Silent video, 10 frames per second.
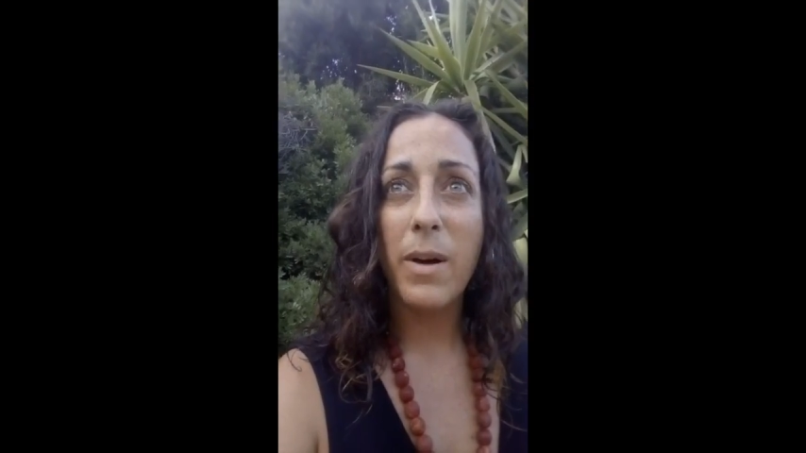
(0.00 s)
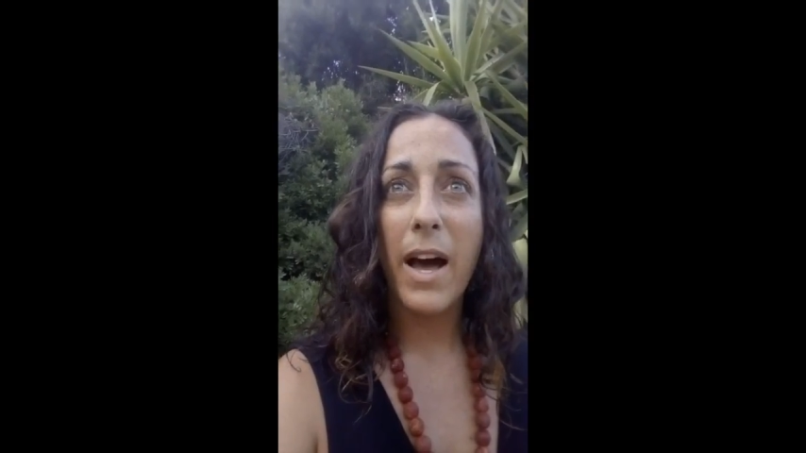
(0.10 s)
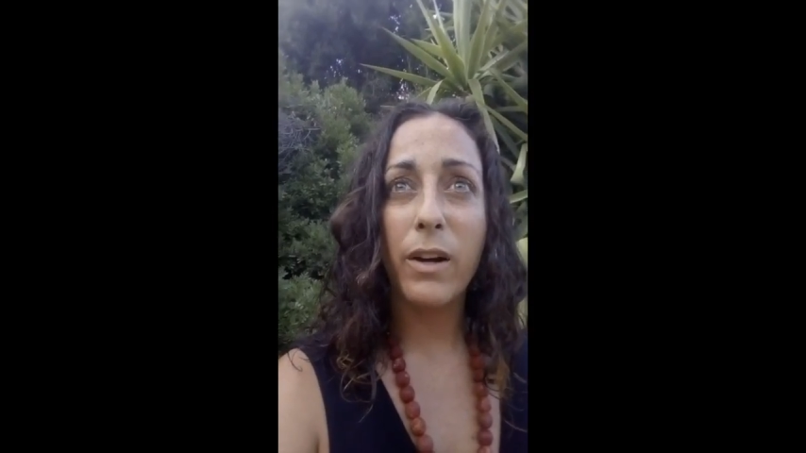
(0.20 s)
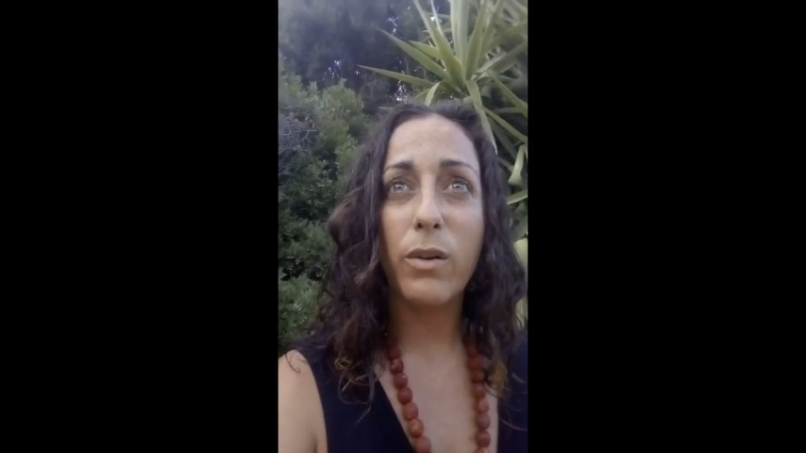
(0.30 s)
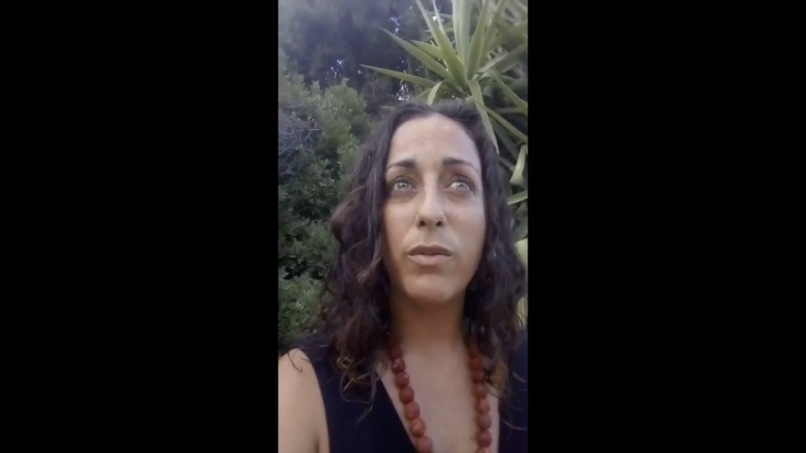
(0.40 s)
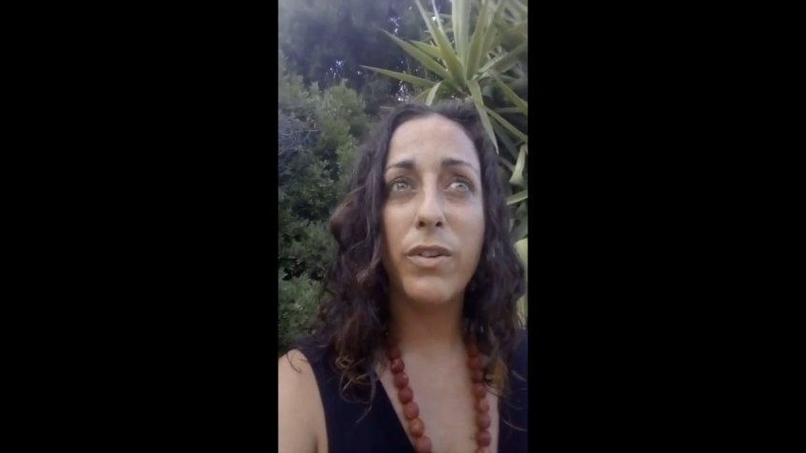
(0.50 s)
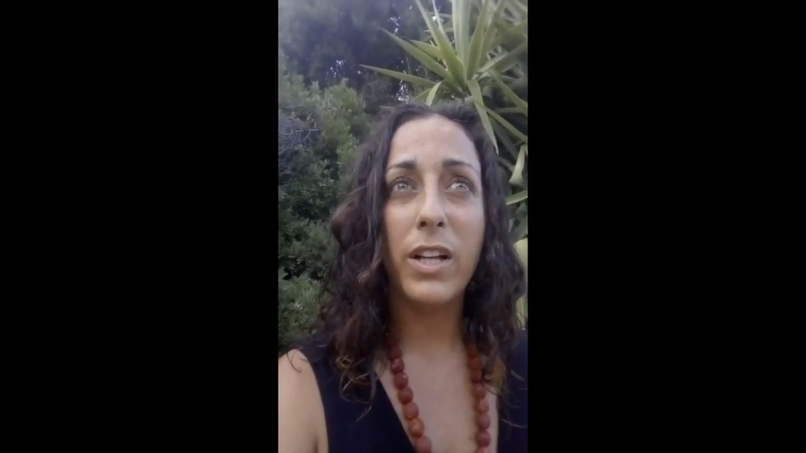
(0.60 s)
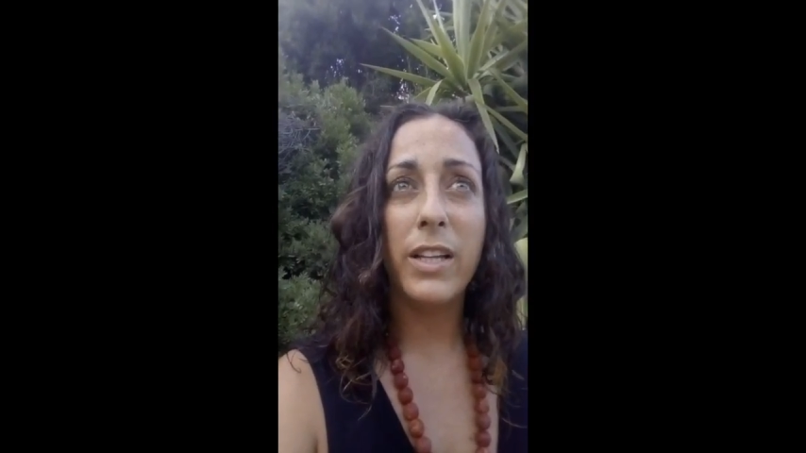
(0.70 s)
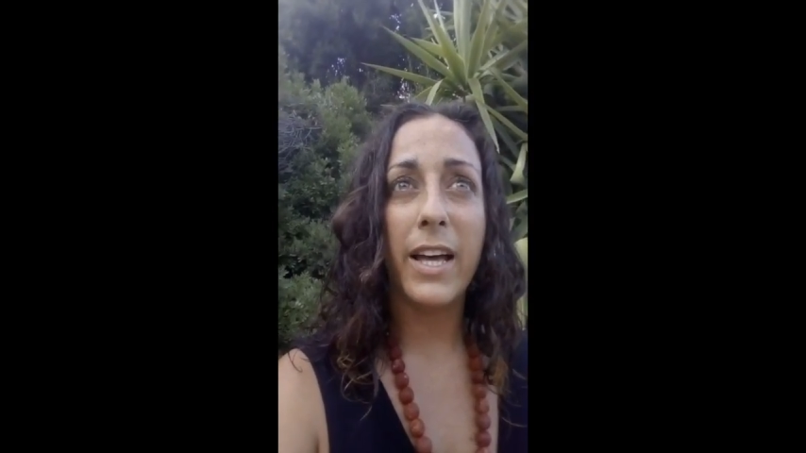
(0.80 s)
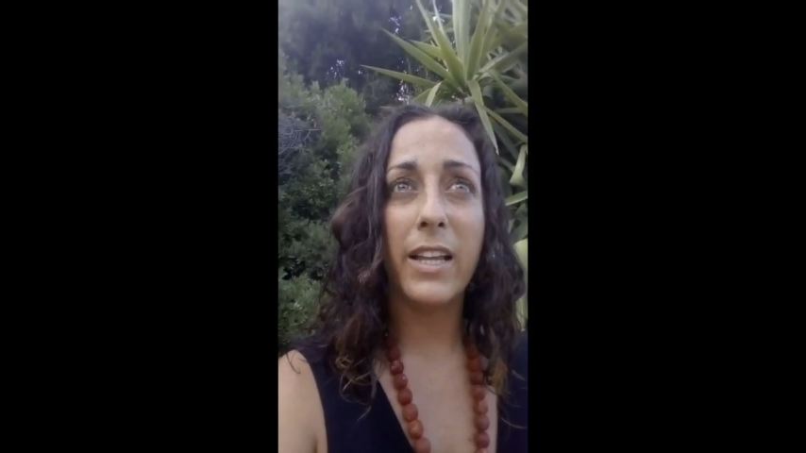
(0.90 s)
I could
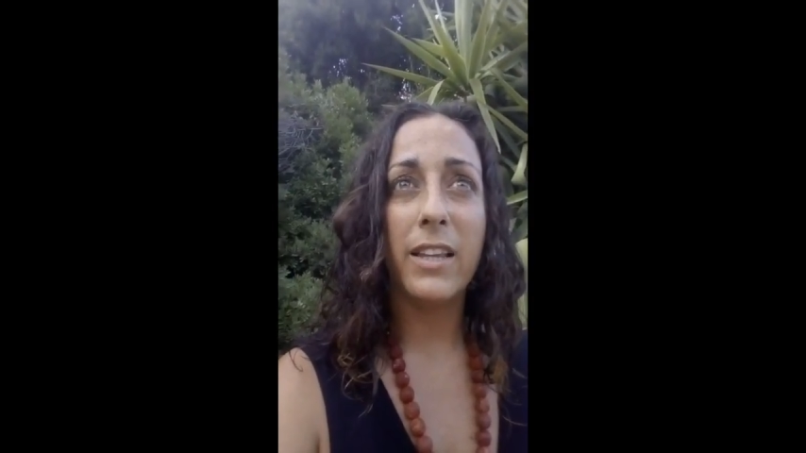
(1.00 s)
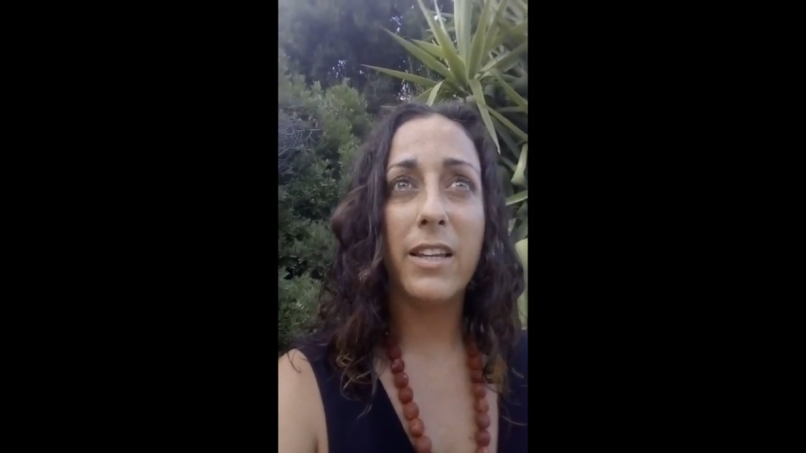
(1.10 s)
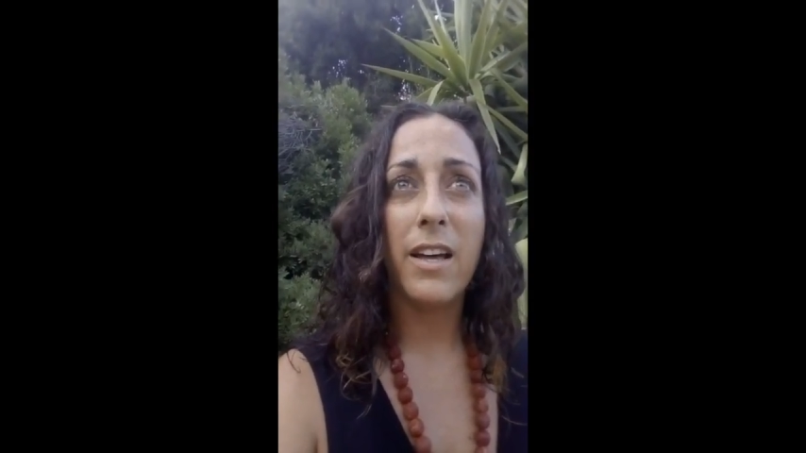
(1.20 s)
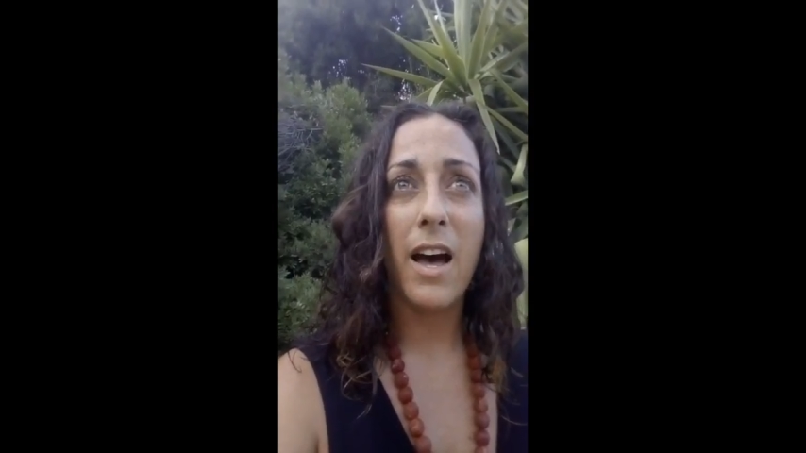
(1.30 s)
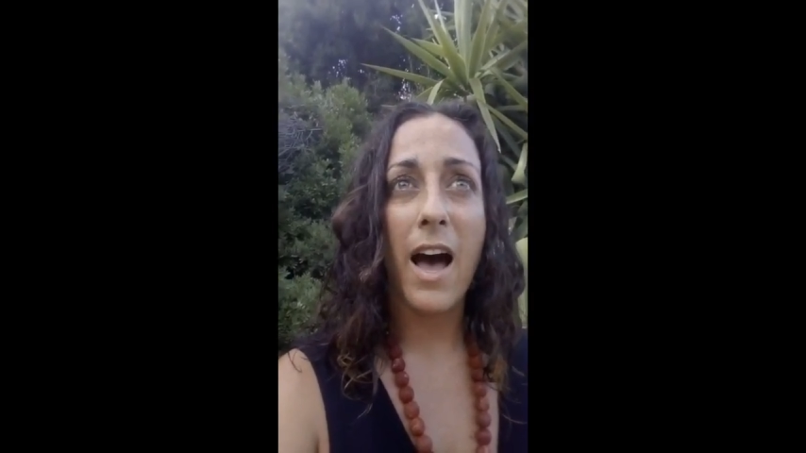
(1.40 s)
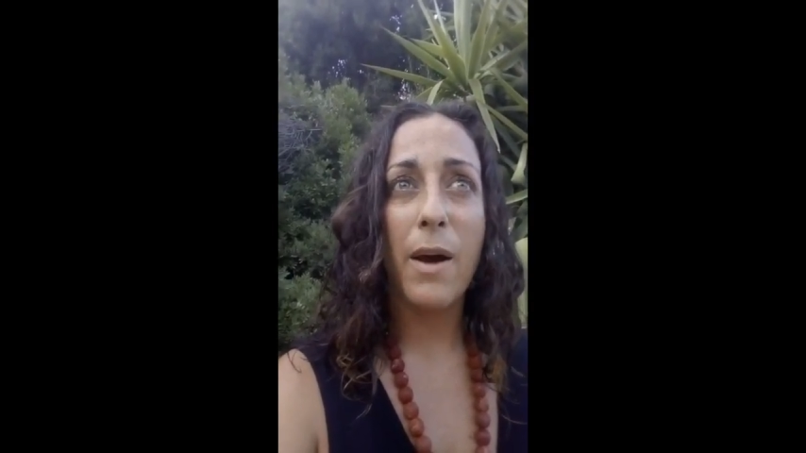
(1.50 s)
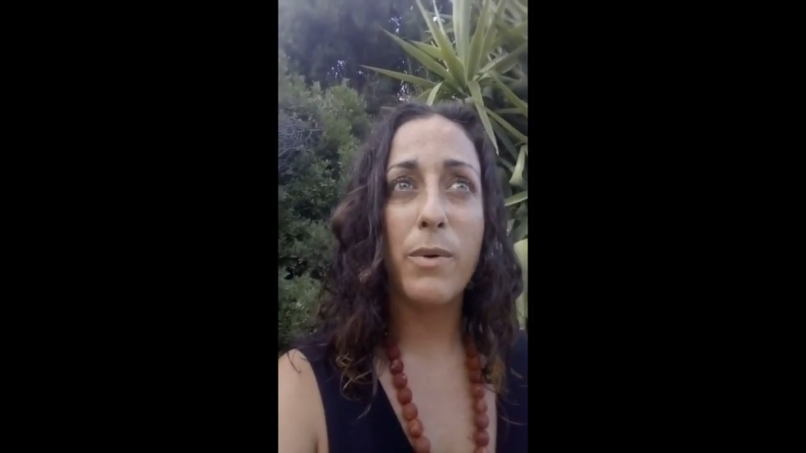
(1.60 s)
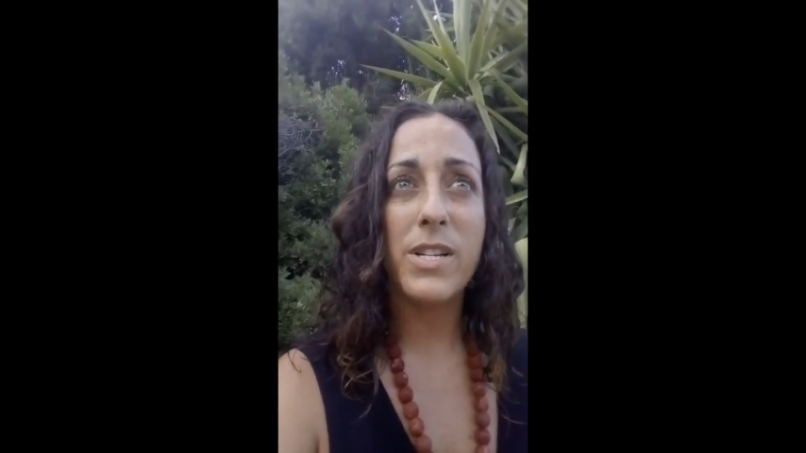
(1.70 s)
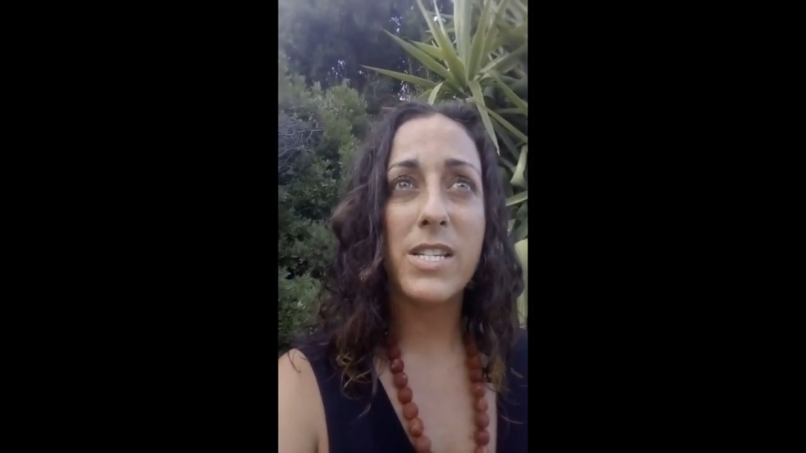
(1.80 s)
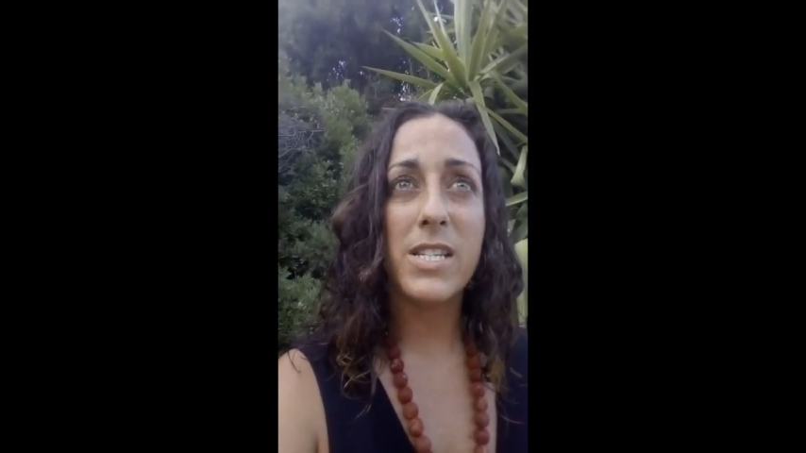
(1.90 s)
feel that I
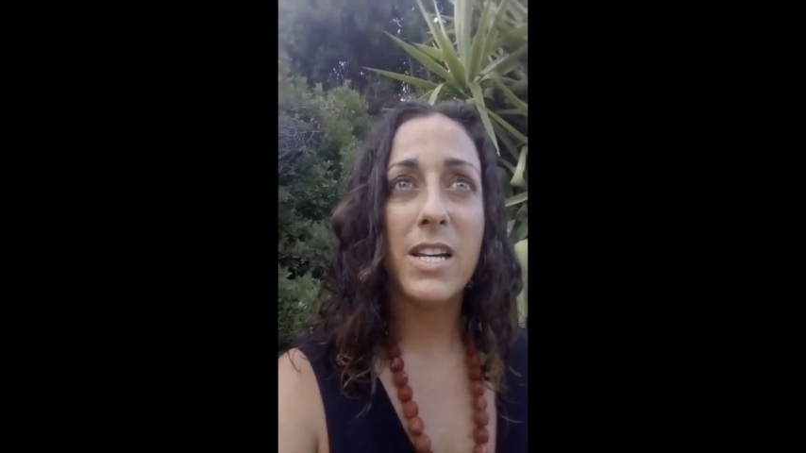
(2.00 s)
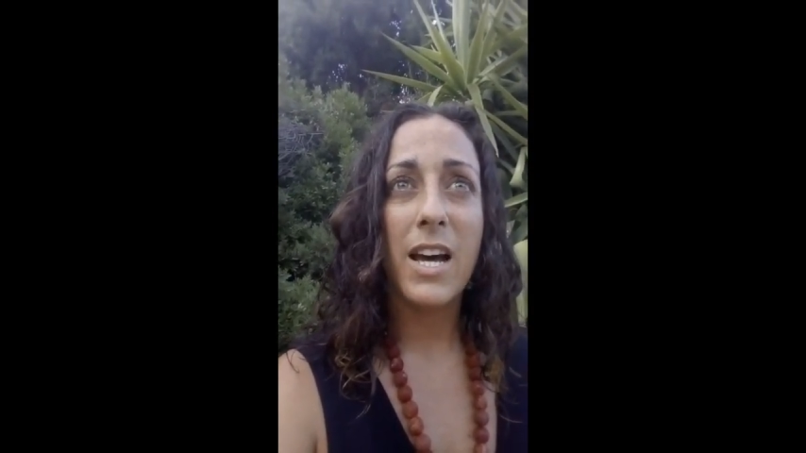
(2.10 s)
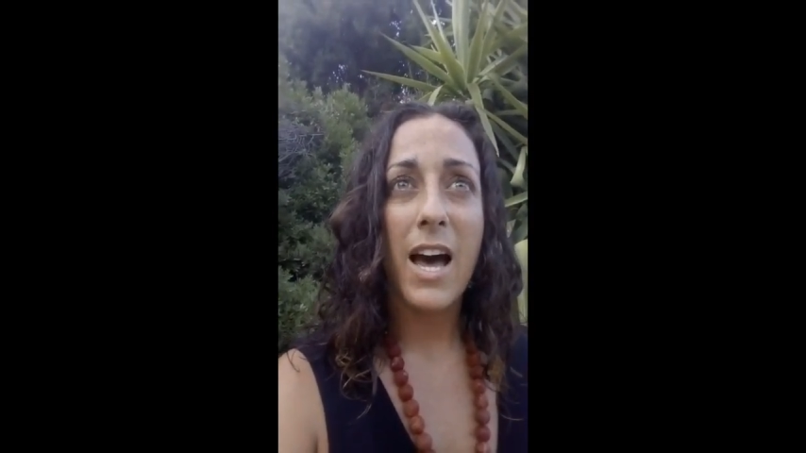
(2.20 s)
was